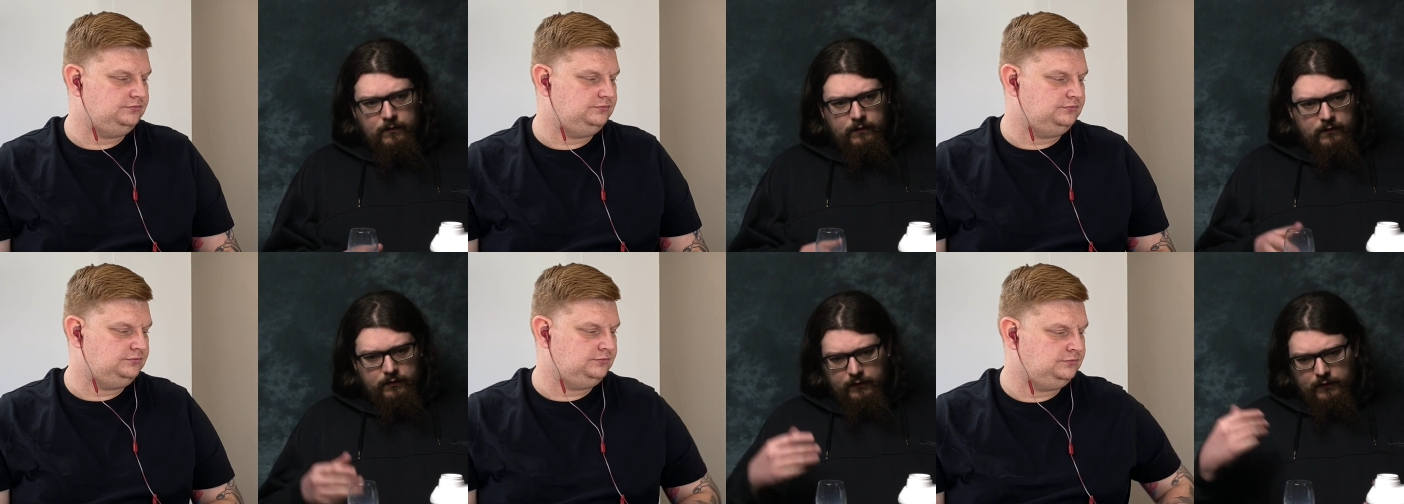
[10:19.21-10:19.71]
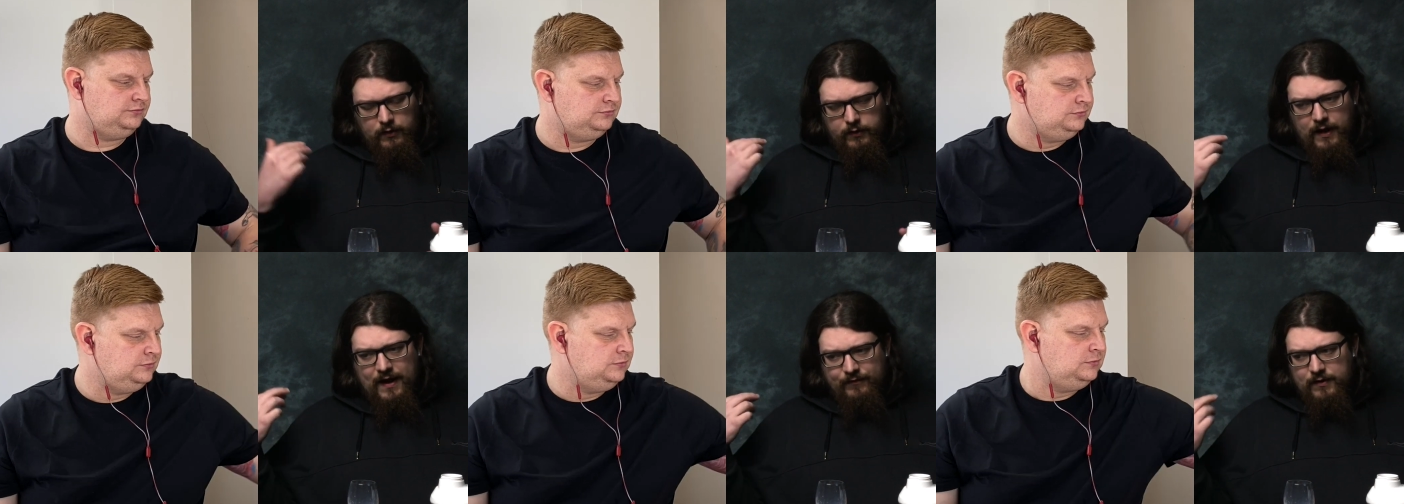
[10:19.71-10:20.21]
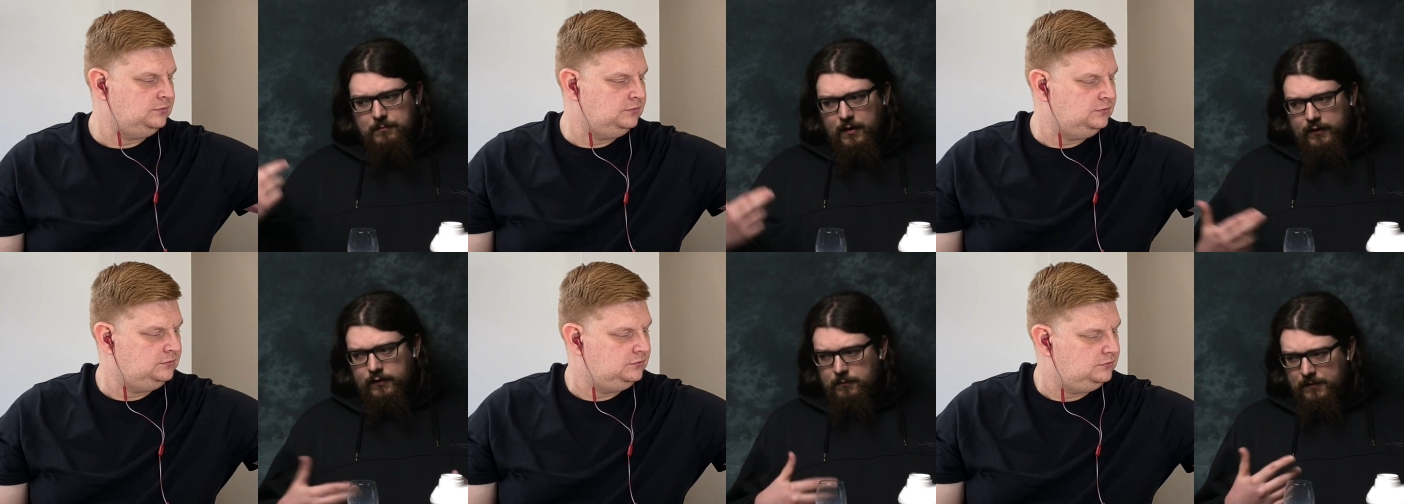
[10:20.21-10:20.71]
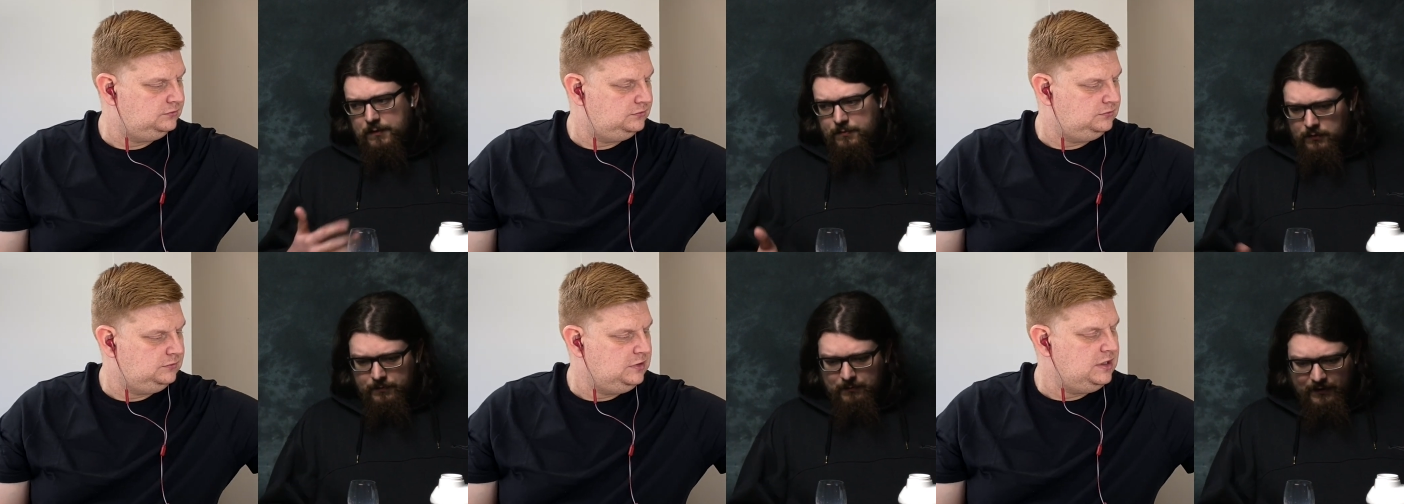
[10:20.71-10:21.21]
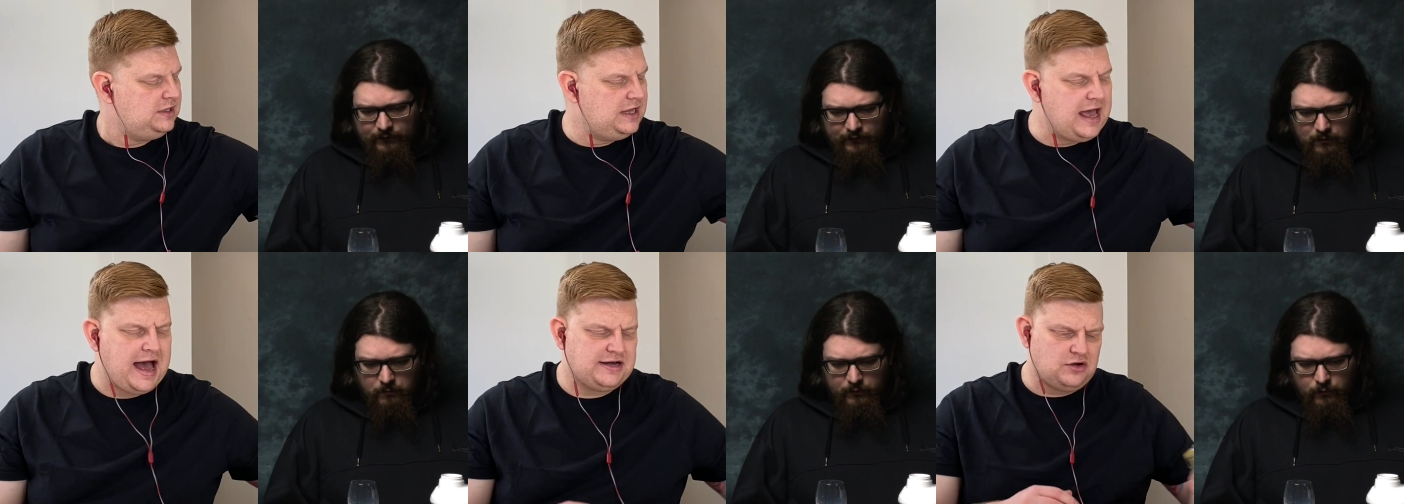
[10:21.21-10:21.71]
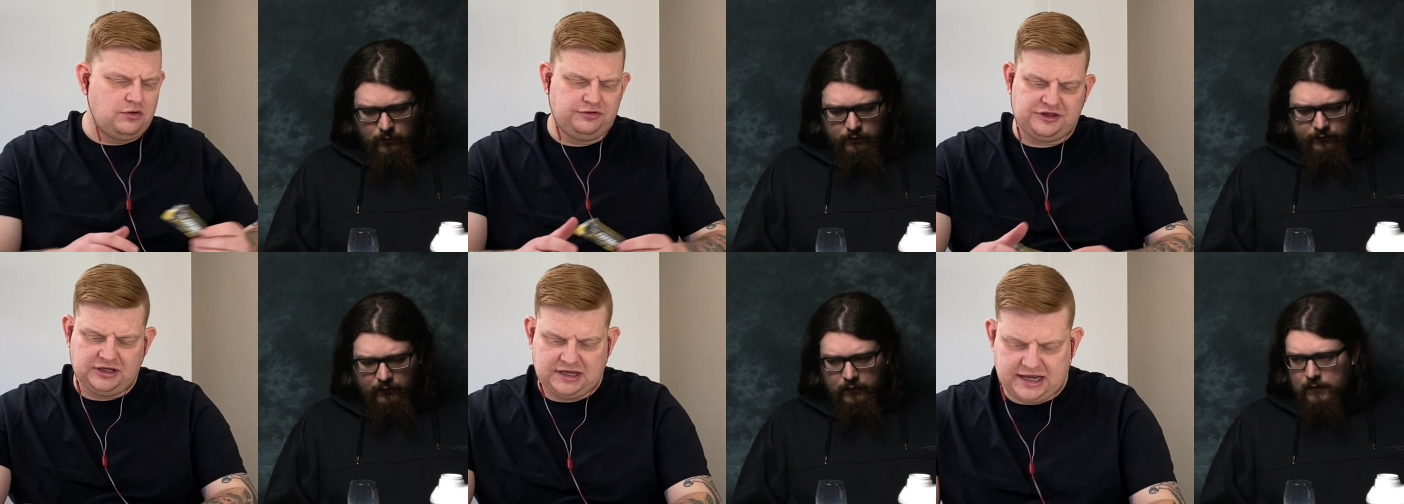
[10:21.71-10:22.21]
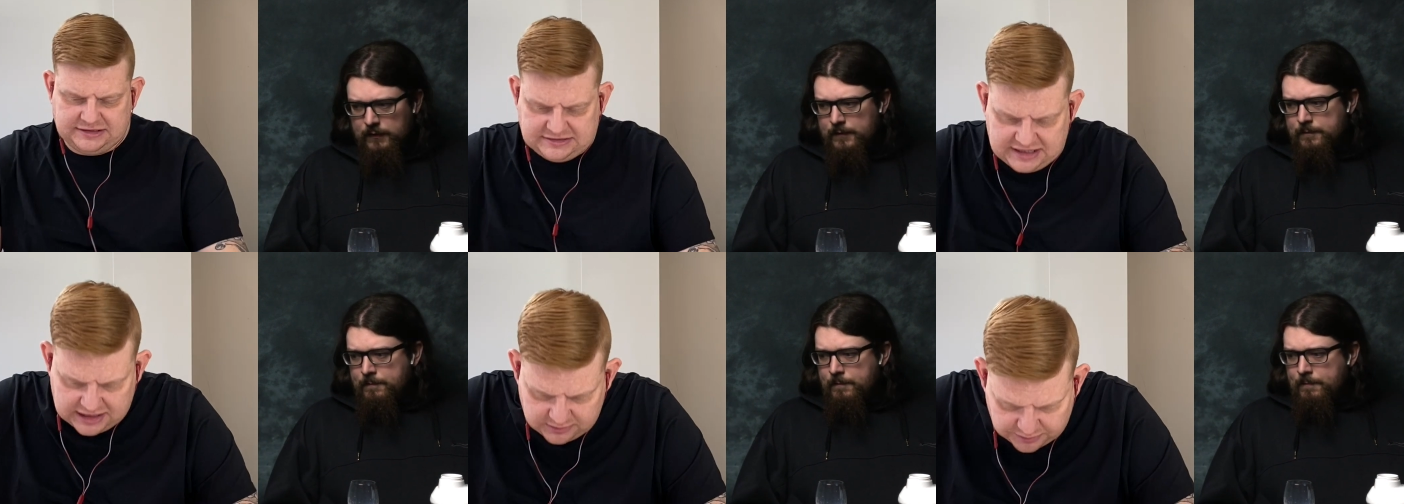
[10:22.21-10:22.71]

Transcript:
Speaker 1: they're going to have in mind that people will be mixing. Yeah, I don't think X Gamer